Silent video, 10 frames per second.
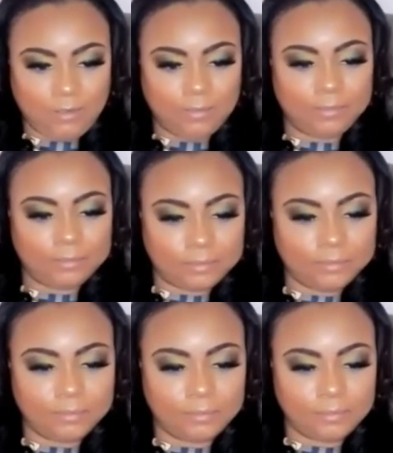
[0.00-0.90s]

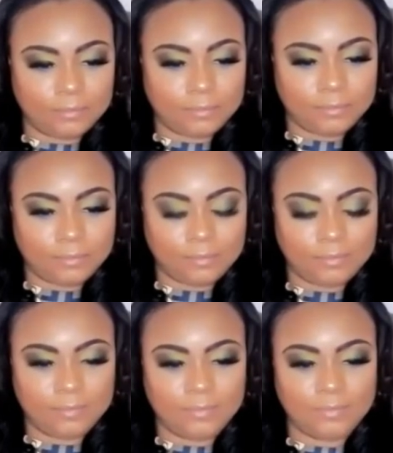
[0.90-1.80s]

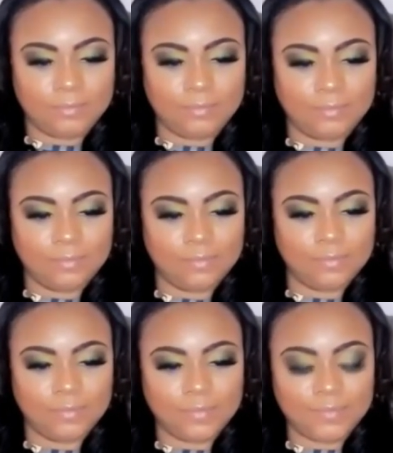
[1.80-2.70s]

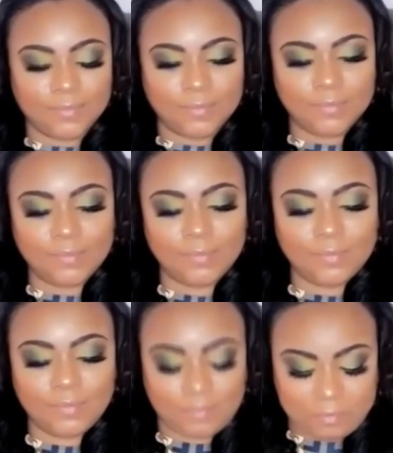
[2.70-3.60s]

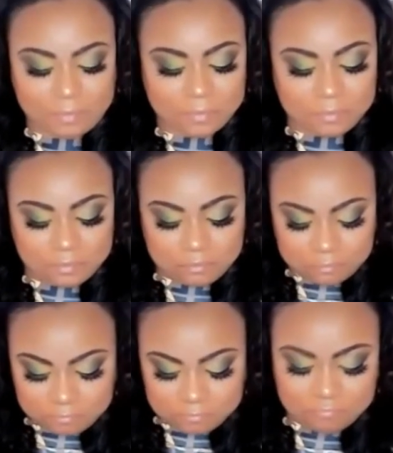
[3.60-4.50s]

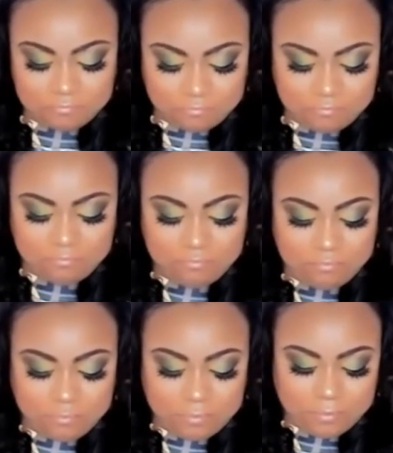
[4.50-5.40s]

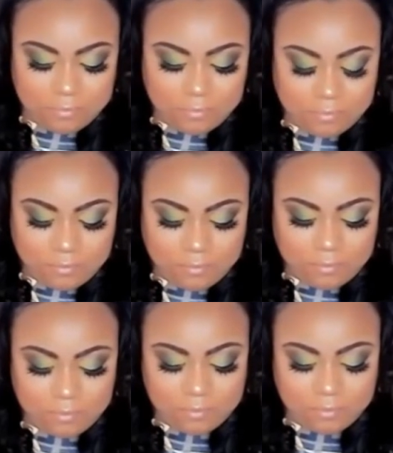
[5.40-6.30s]

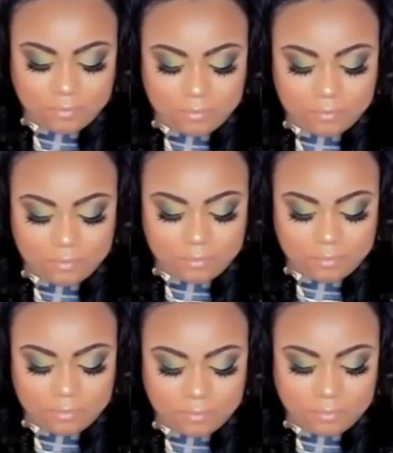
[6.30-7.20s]

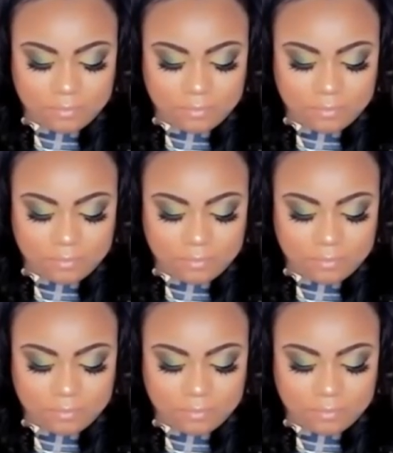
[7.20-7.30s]
No words are spoken by the person on screen.